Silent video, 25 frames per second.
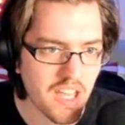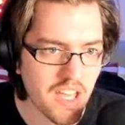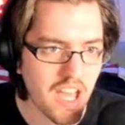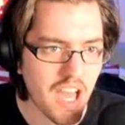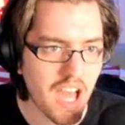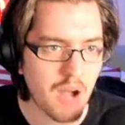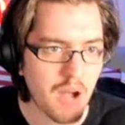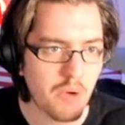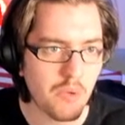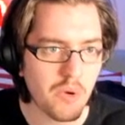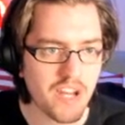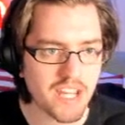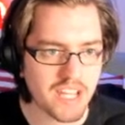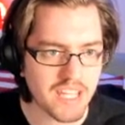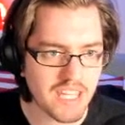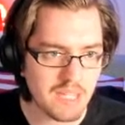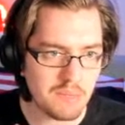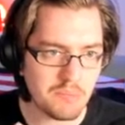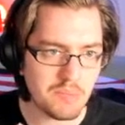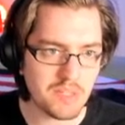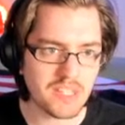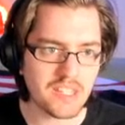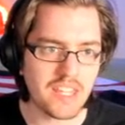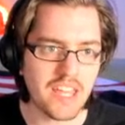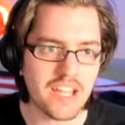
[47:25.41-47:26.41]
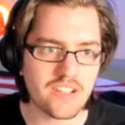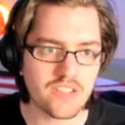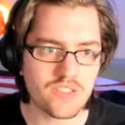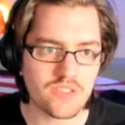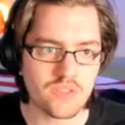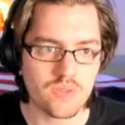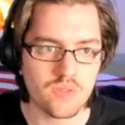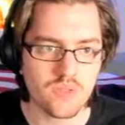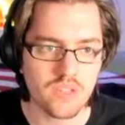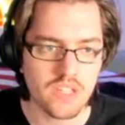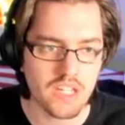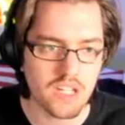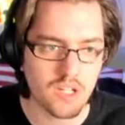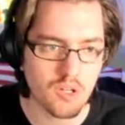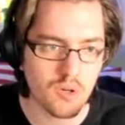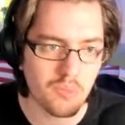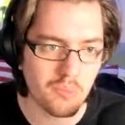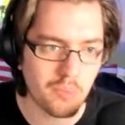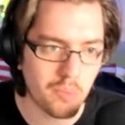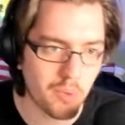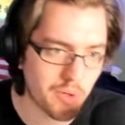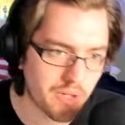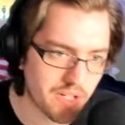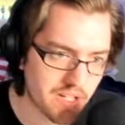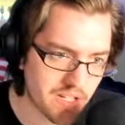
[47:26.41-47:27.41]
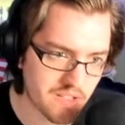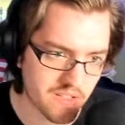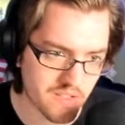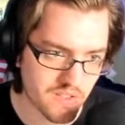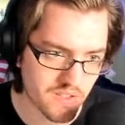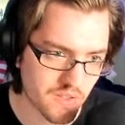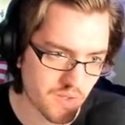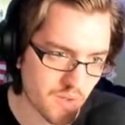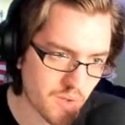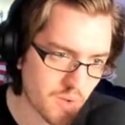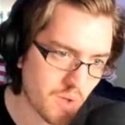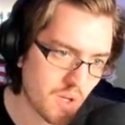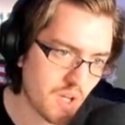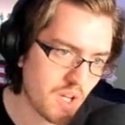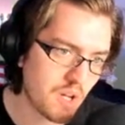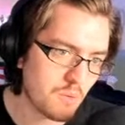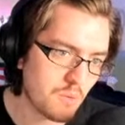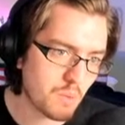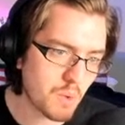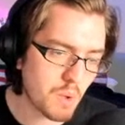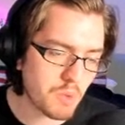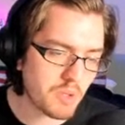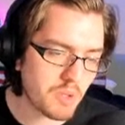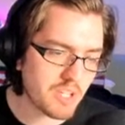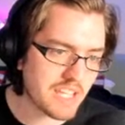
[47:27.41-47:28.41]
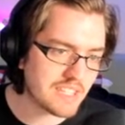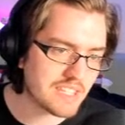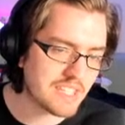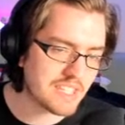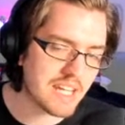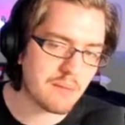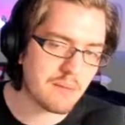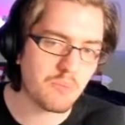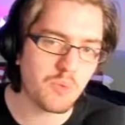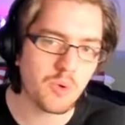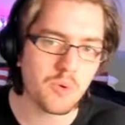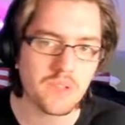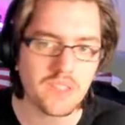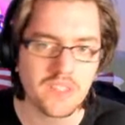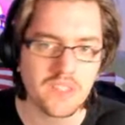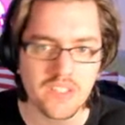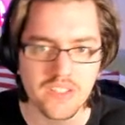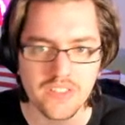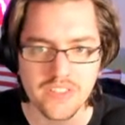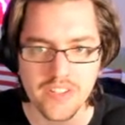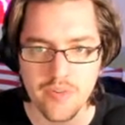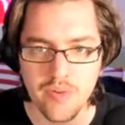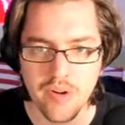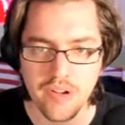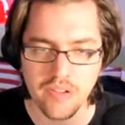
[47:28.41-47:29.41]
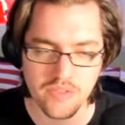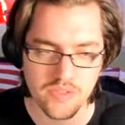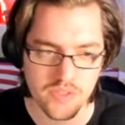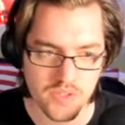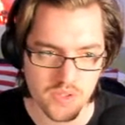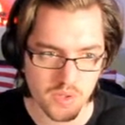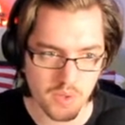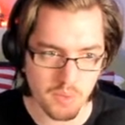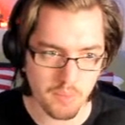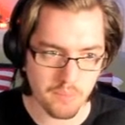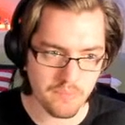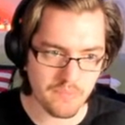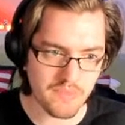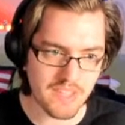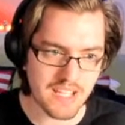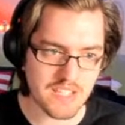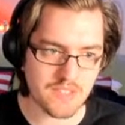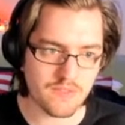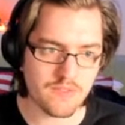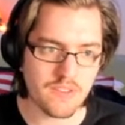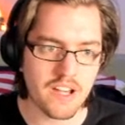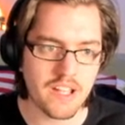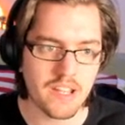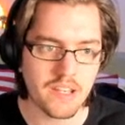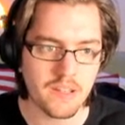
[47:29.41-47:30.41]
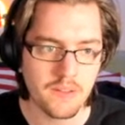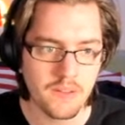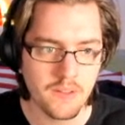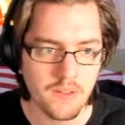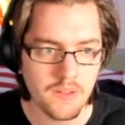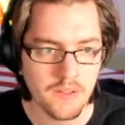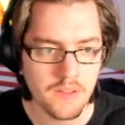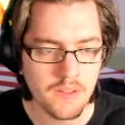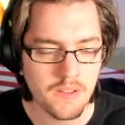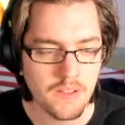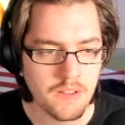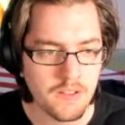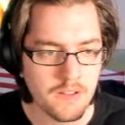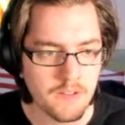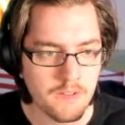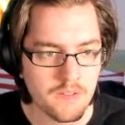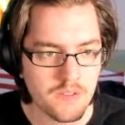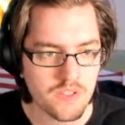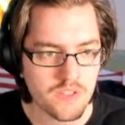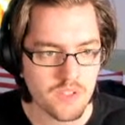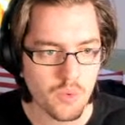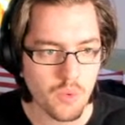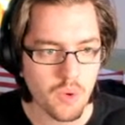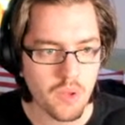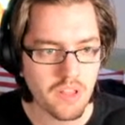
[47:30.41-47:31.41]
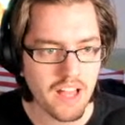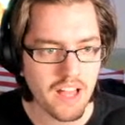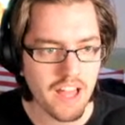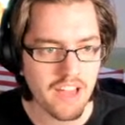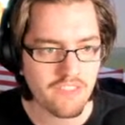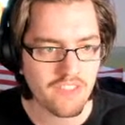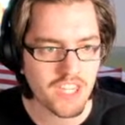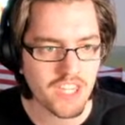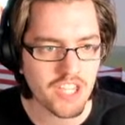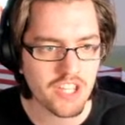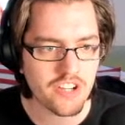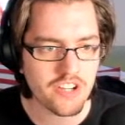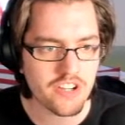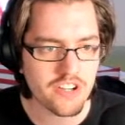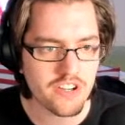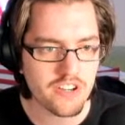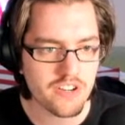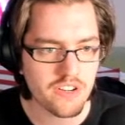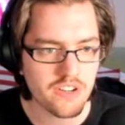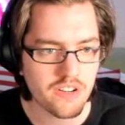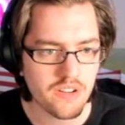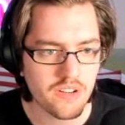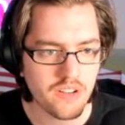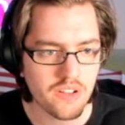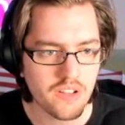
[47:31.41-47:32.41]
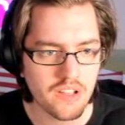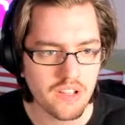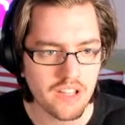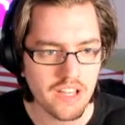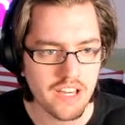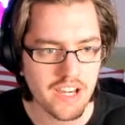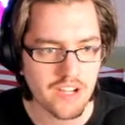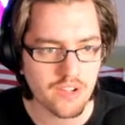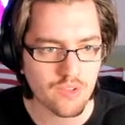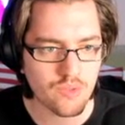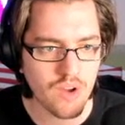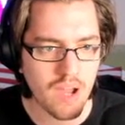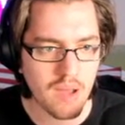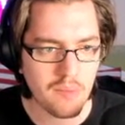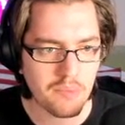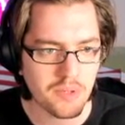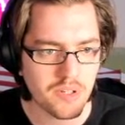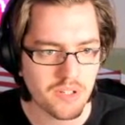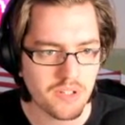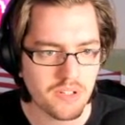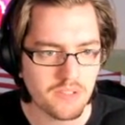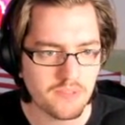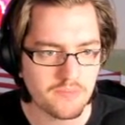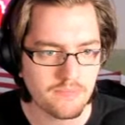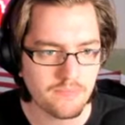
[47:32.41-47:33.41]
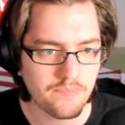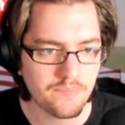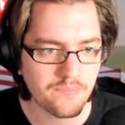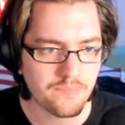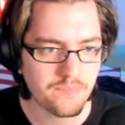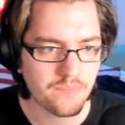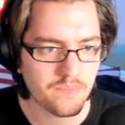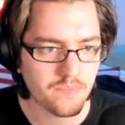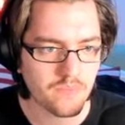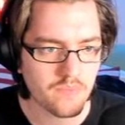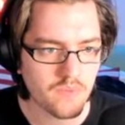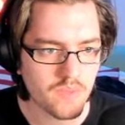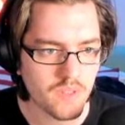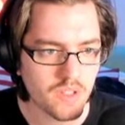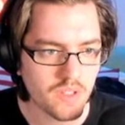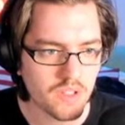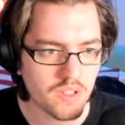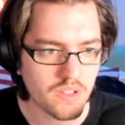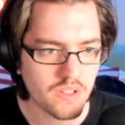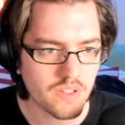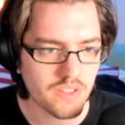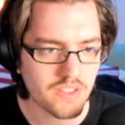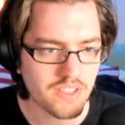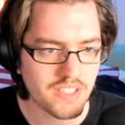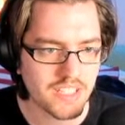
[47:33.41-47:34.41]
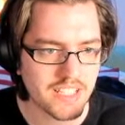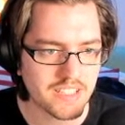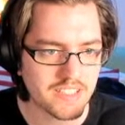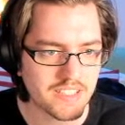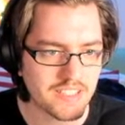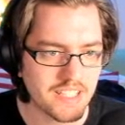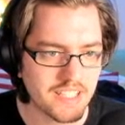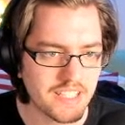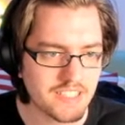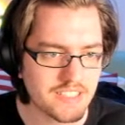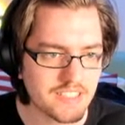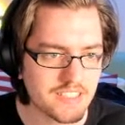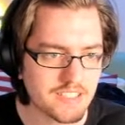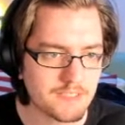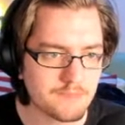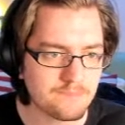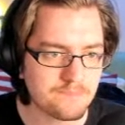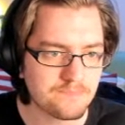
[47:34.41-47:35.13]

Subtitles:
I want to keep it next to the component. So we will end up moving this around. So that's fine. So we'll have here a wrapper CSS.